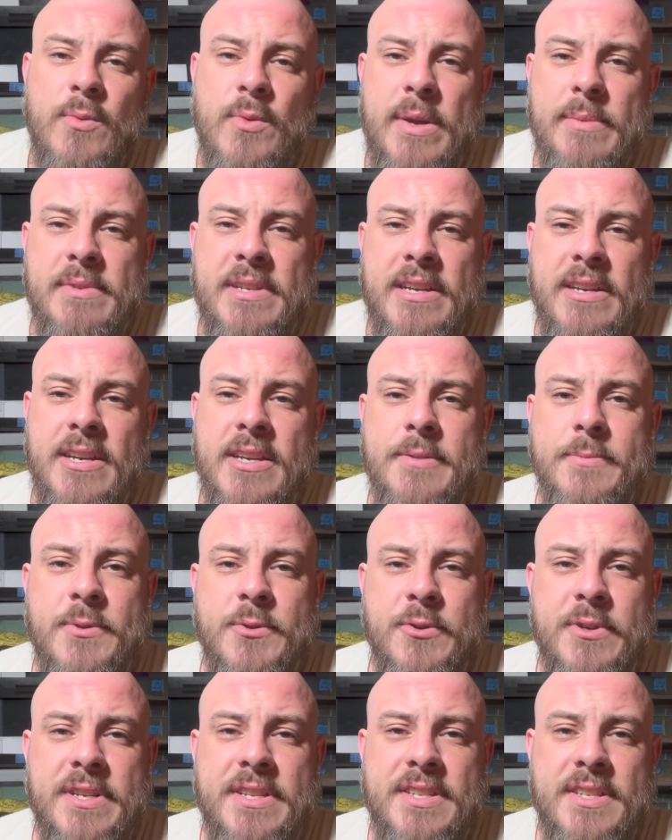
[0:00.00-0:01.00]
Reptile
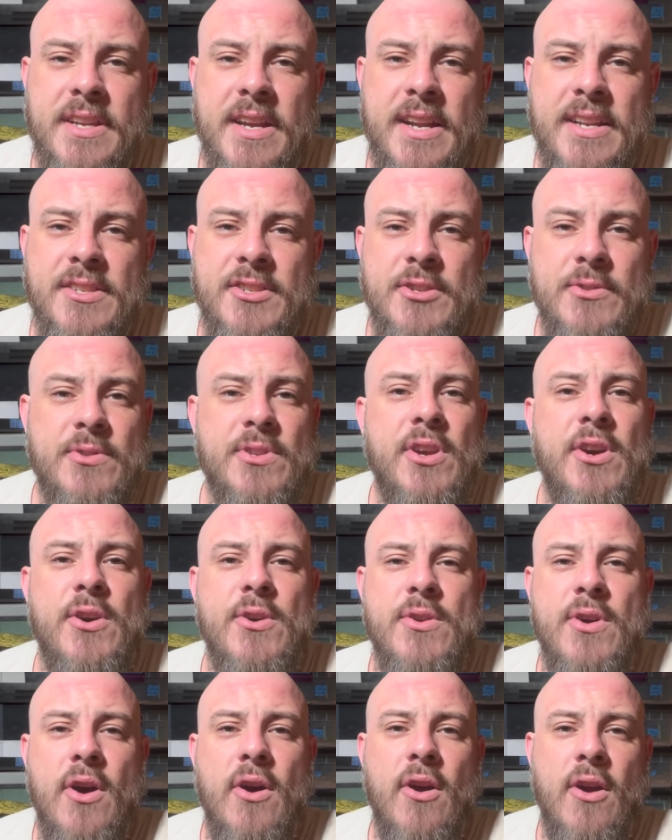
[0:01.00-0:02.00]
Husbandry Designs. Use
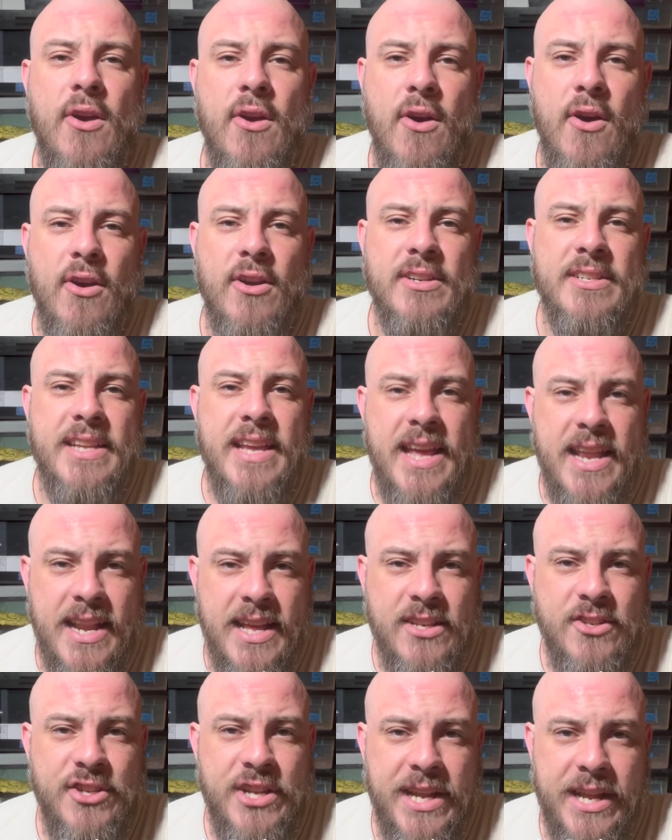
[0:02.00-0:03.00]
code RR10
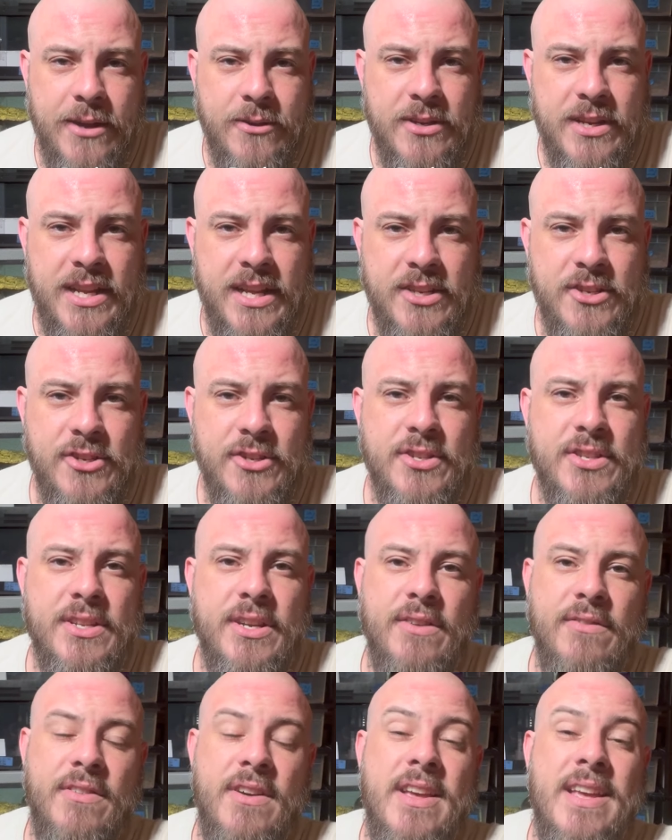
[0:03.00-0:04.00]
at checkout to get
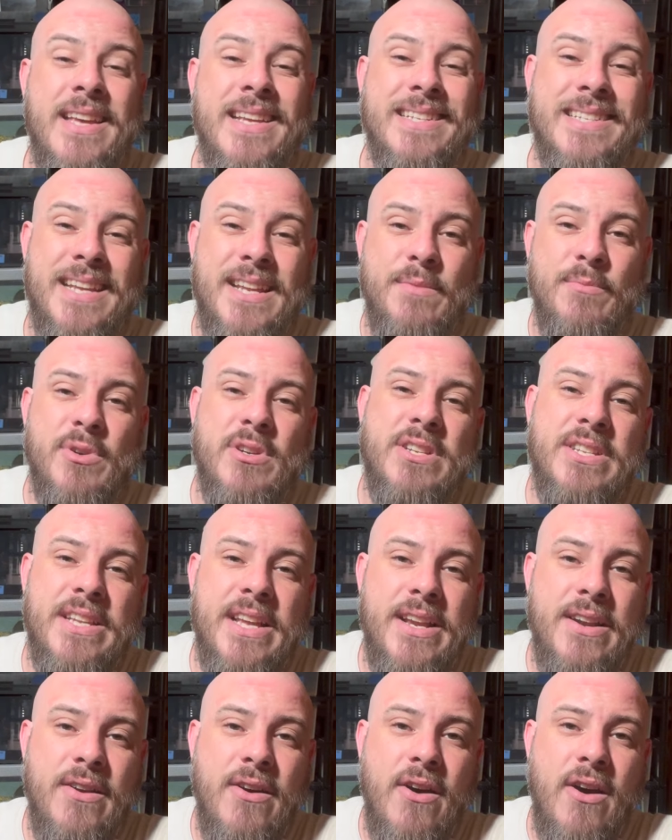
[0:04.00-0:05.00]
yourself
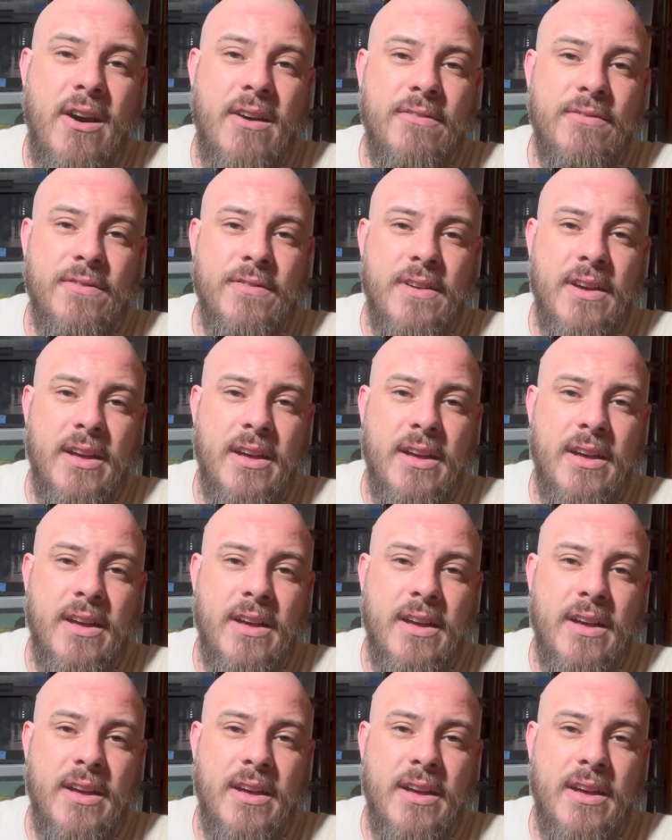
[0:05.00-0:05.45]
10% off.